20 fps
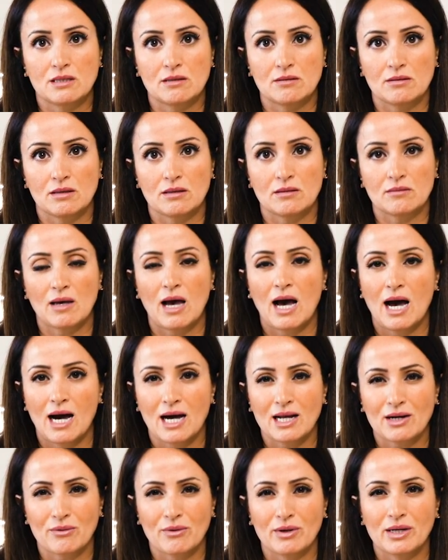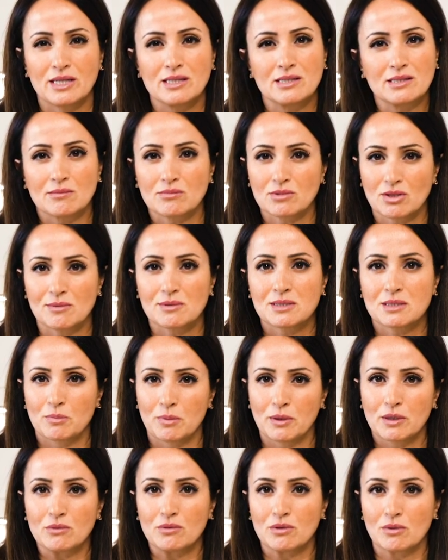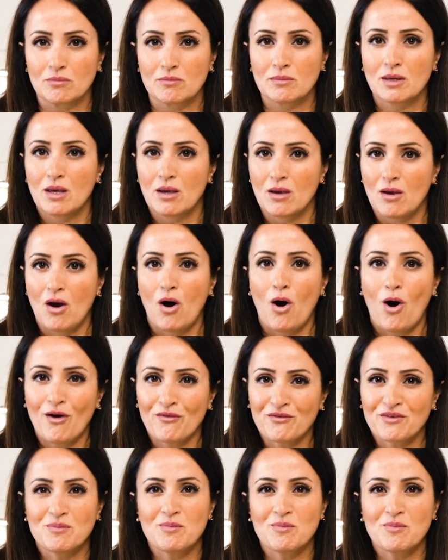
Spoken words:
the harder it is sometimes to peel them off.